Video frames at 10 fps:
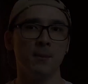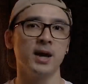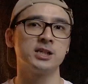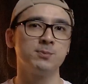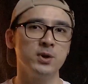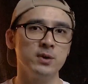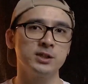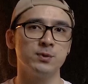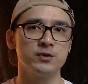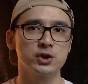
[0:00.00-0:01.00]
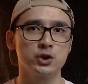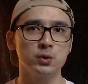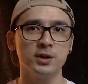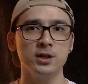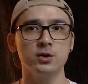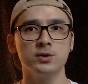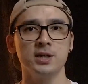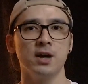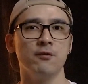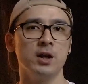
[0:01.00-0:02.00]
My experience with shooting
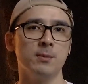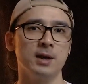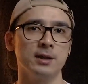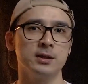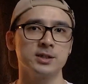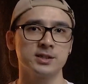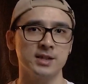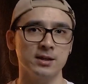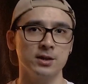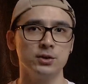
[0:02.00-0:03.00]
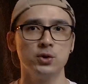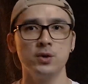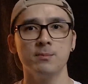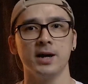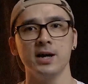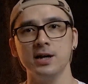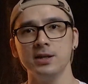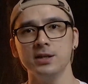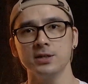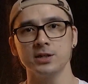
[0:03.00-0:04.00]
using available lighting started during my
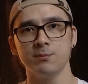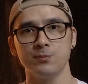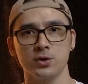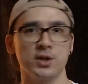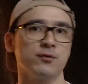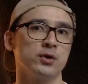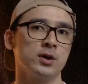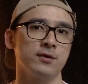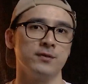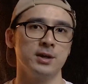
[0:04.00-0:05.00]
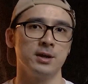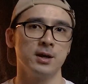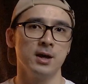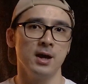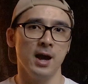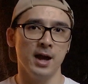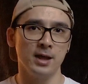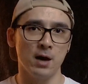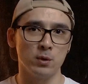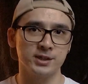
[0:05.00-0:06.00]
early years in portrait photography,
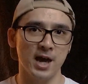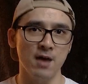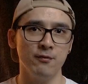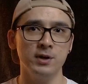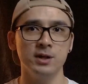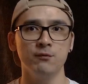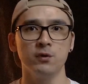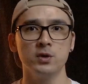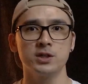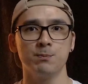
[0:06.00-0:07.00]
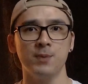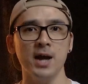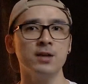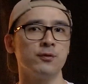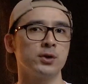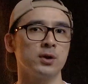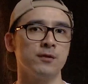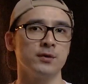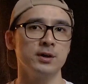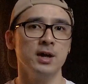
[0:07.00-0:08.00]
and I was heavily influenced by the
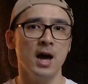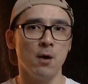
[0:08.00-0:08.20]
photographer